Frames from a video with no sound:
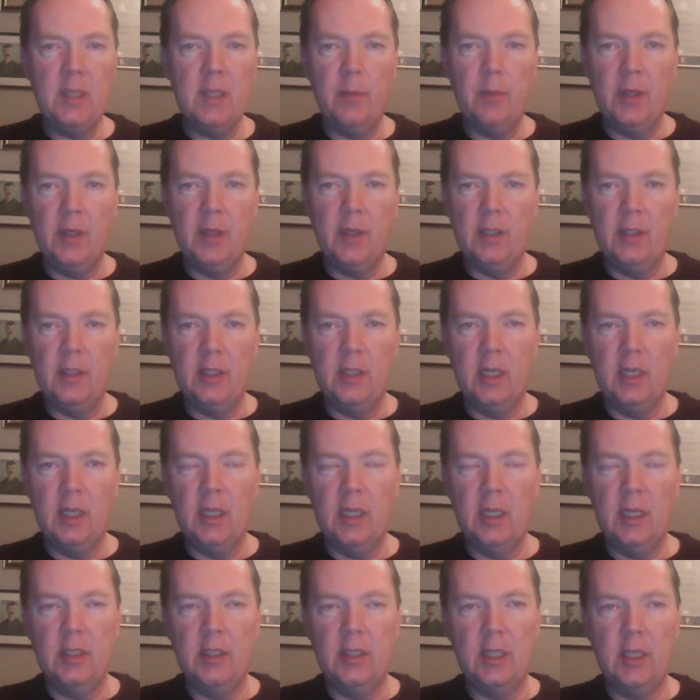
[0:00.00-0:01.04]
but
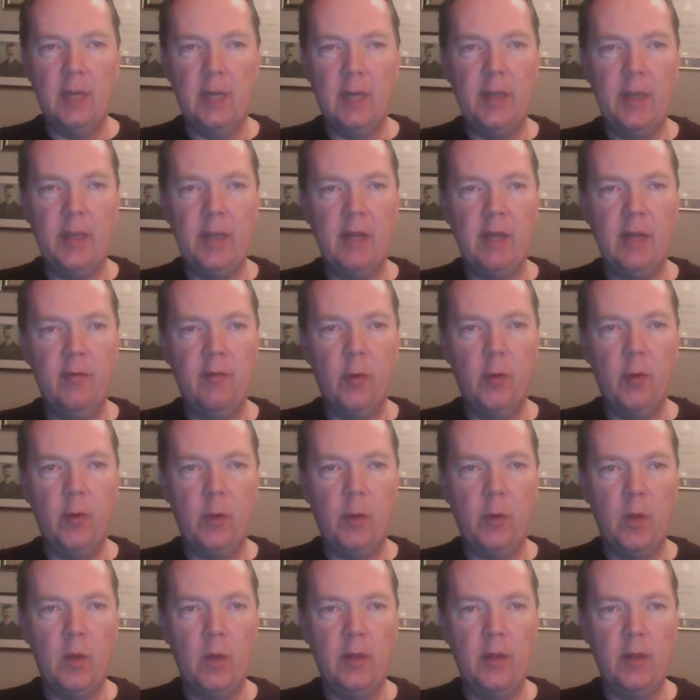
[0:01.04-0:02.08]
to come in at
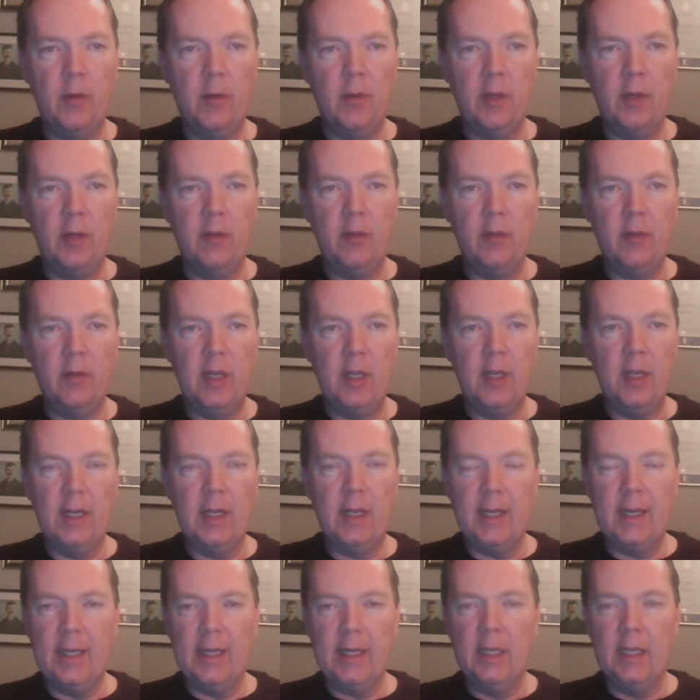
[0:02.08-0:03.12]
41:33 like I
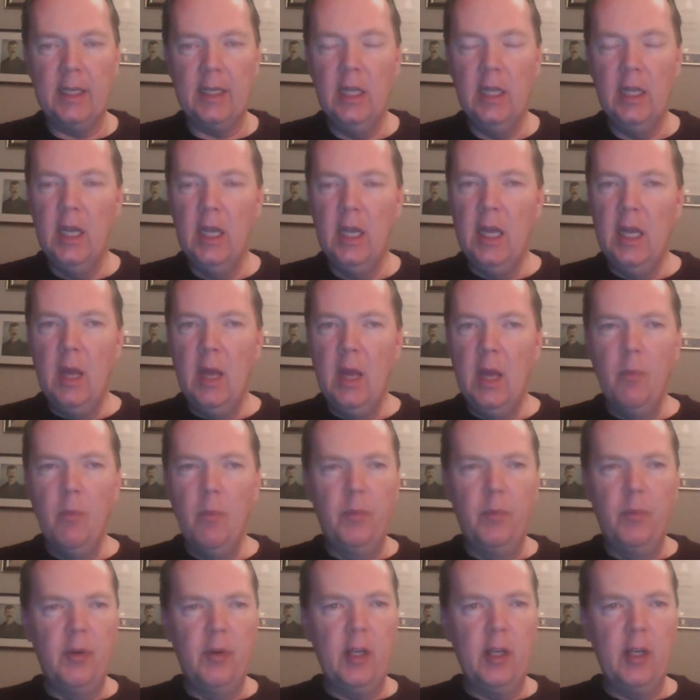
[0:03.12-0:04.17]
did,
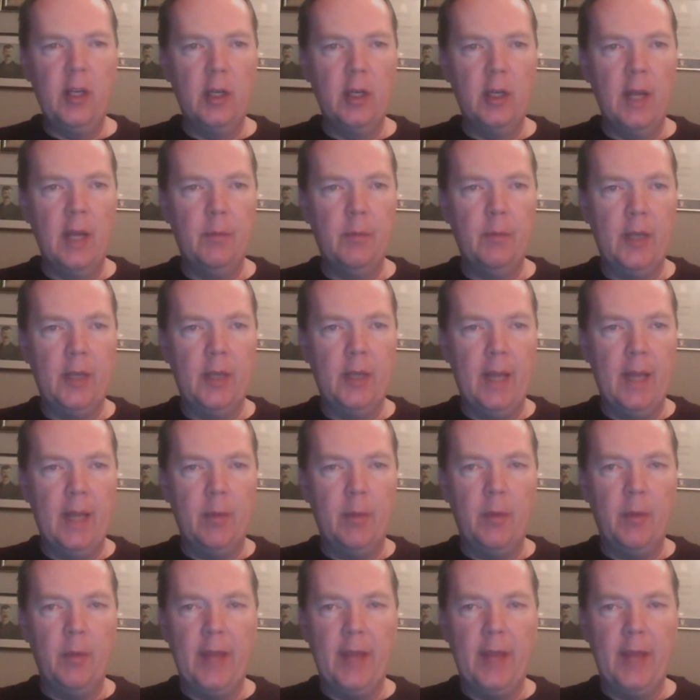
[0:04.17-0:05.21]
pretty good. I'm pretty happy
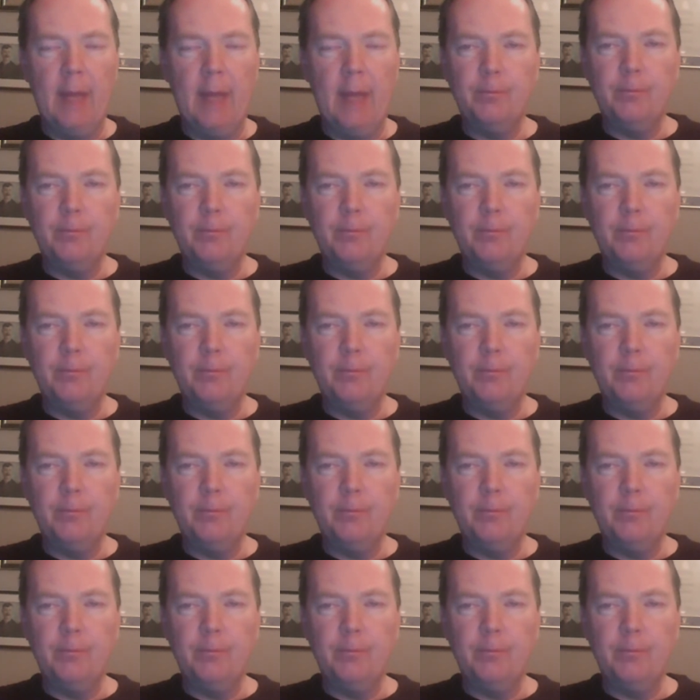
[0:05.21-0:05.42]
with that.